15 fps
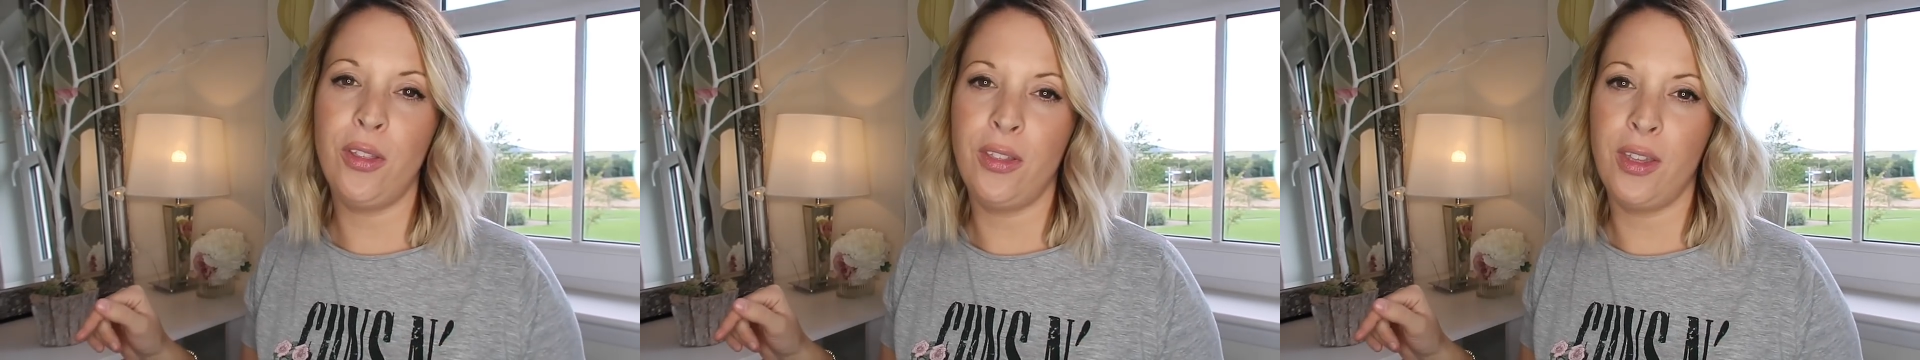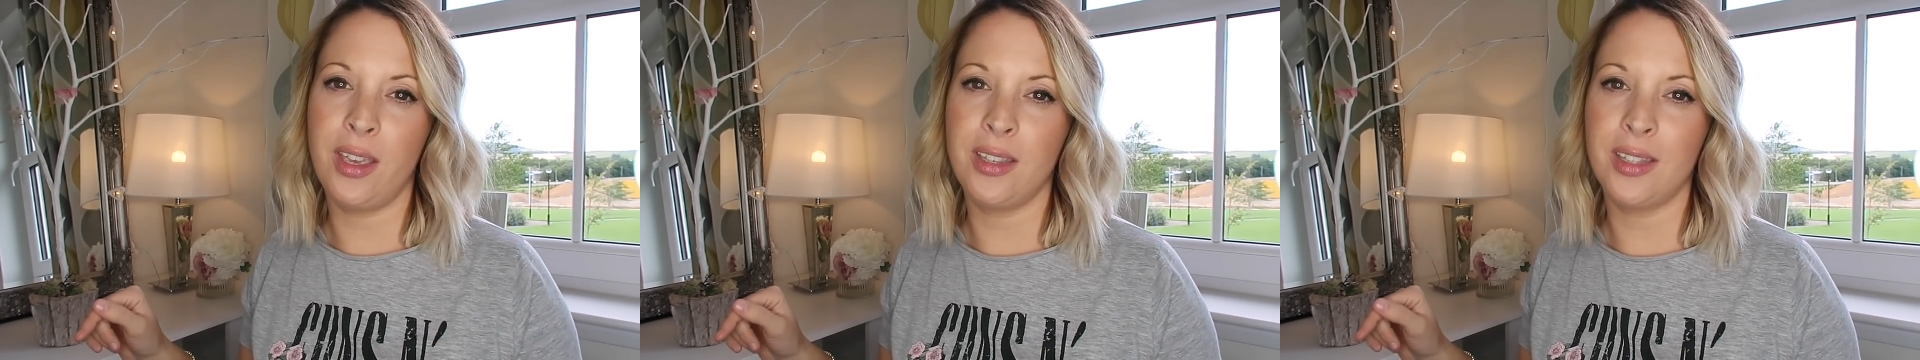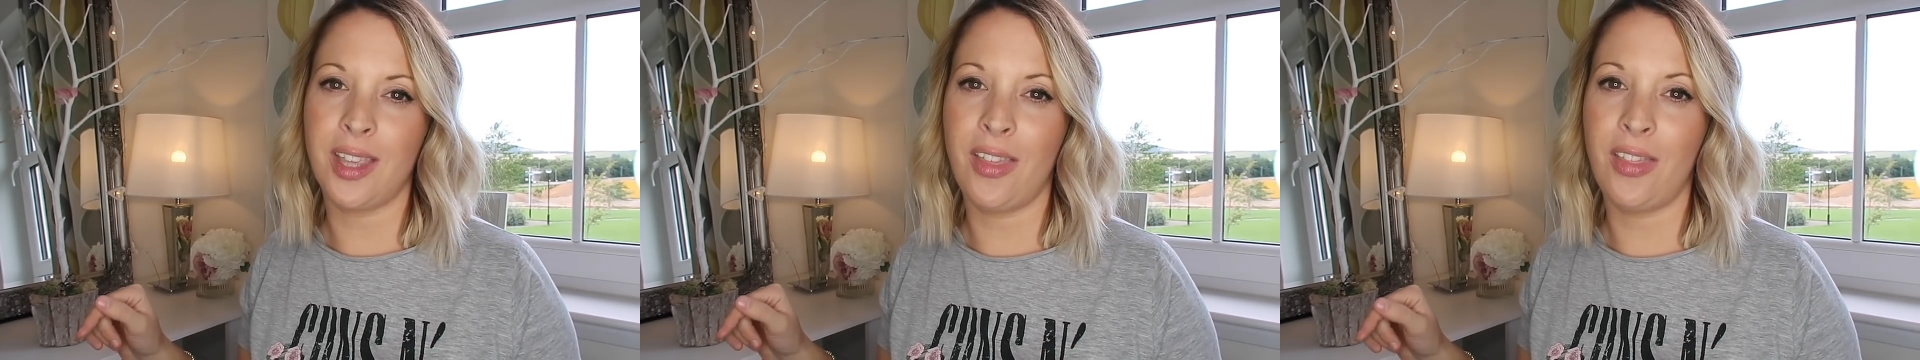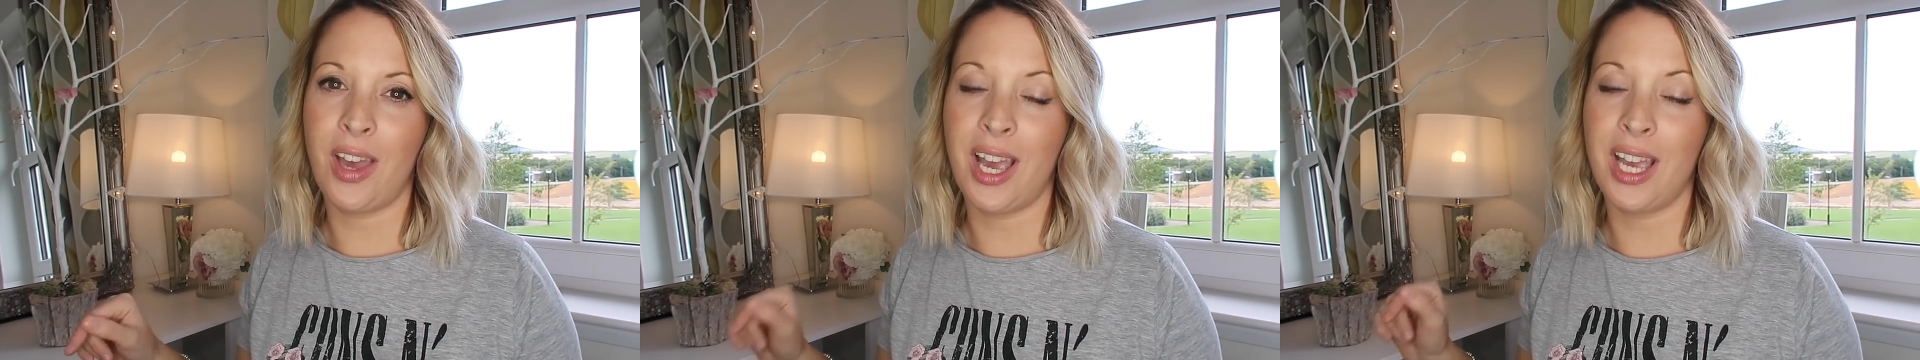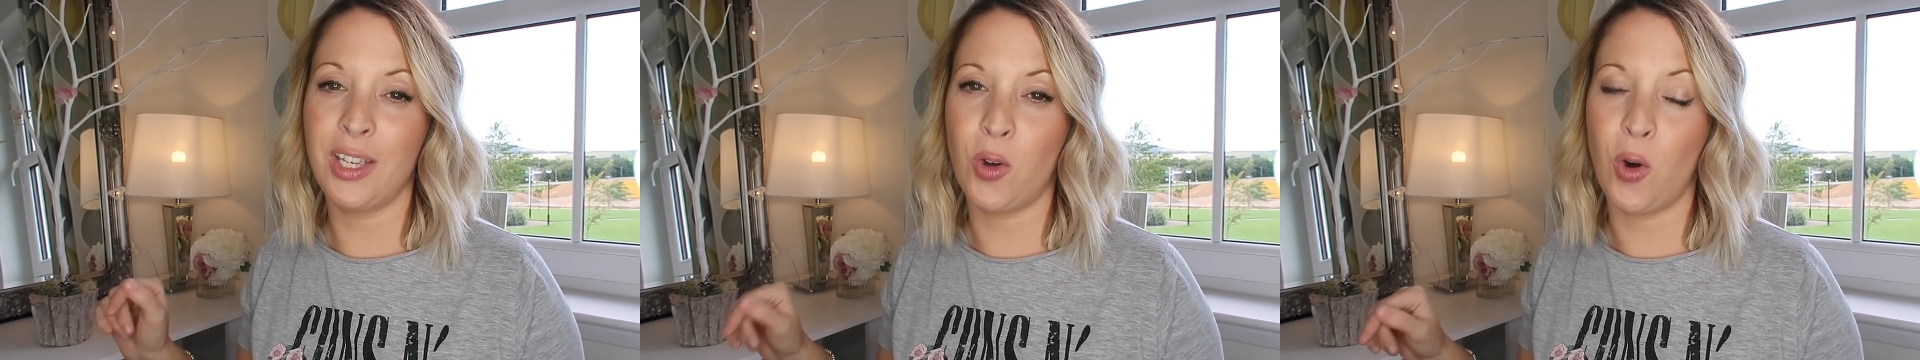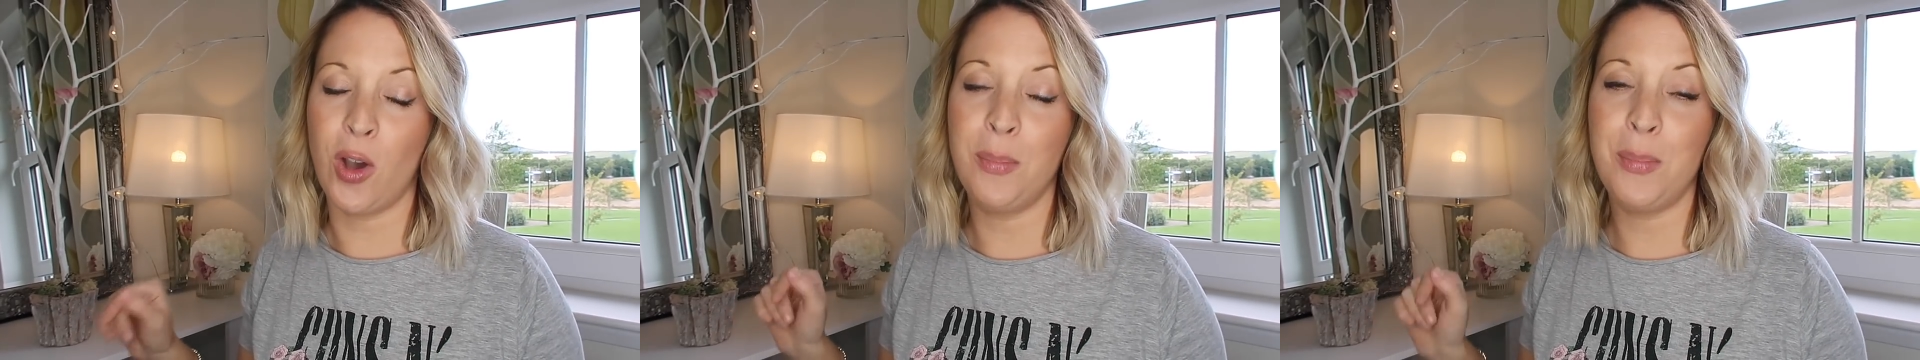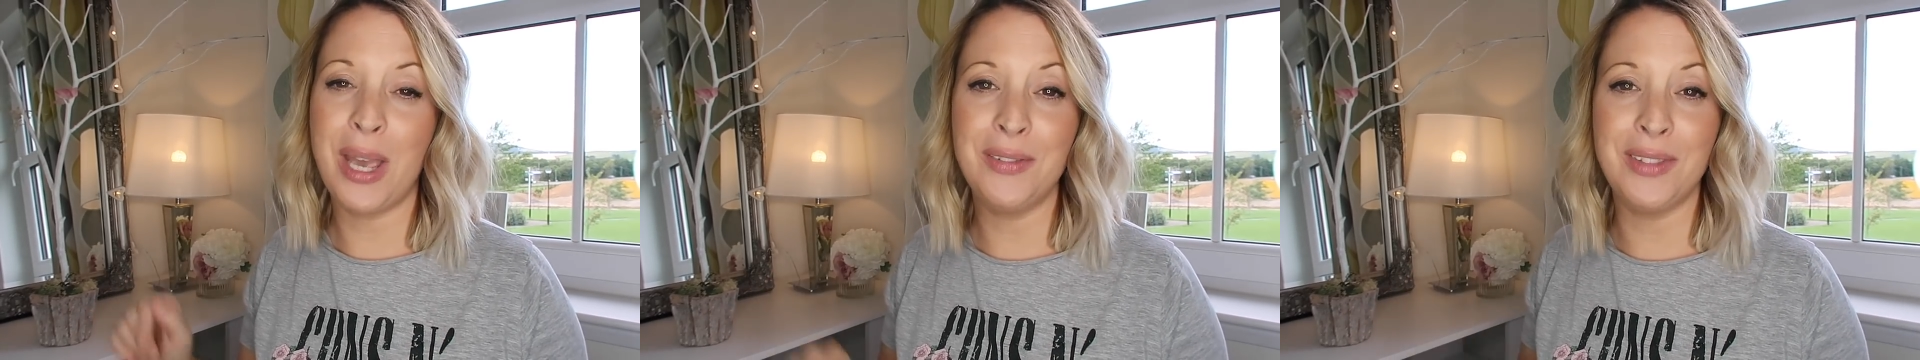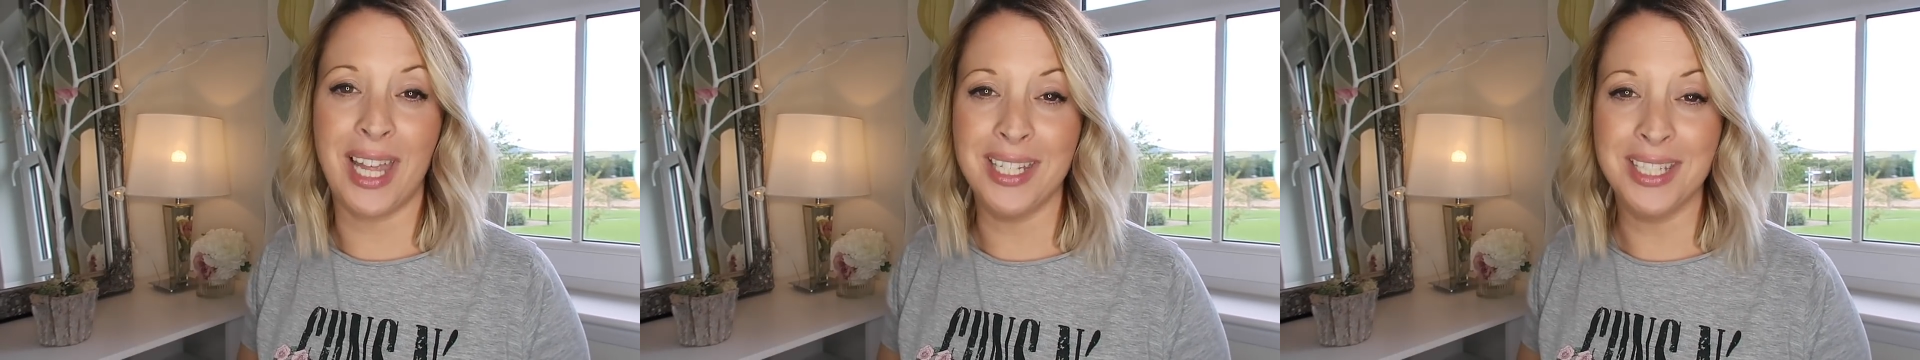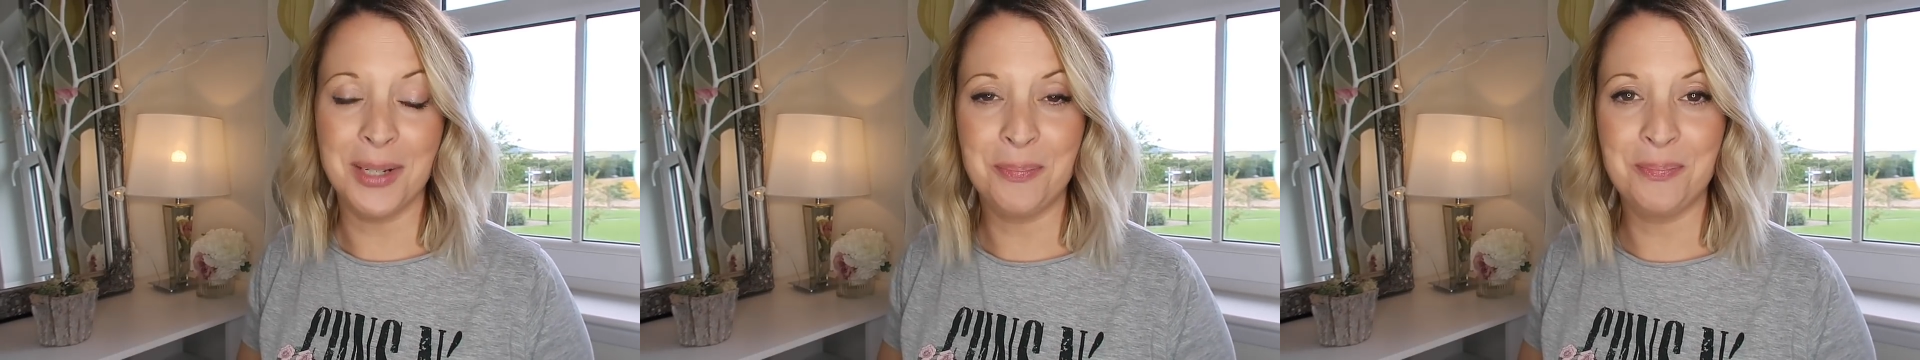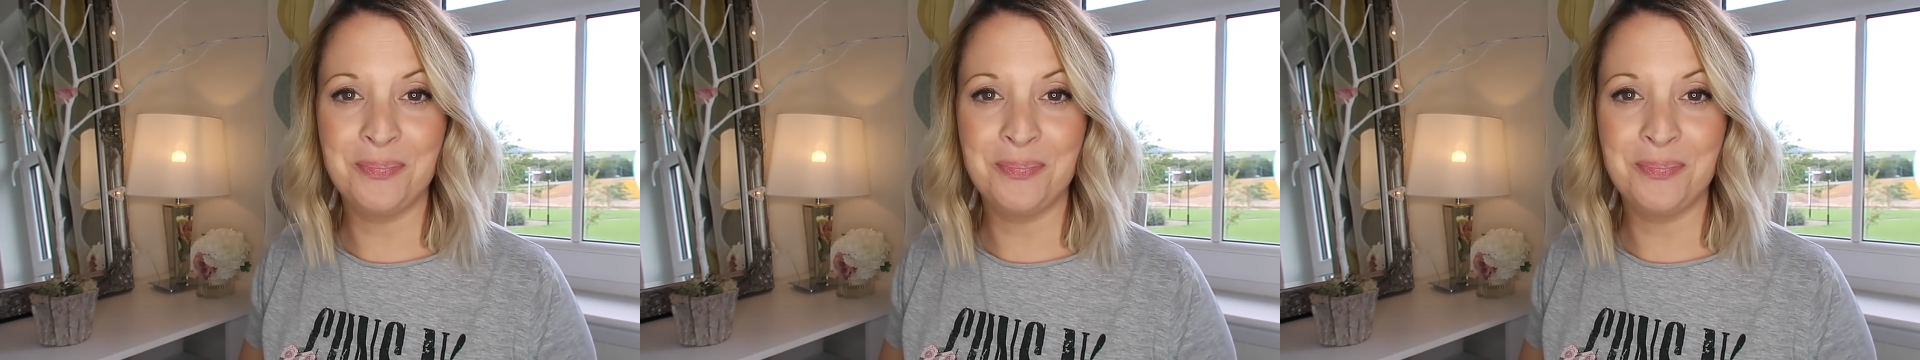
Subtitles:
things that I got in Poundland.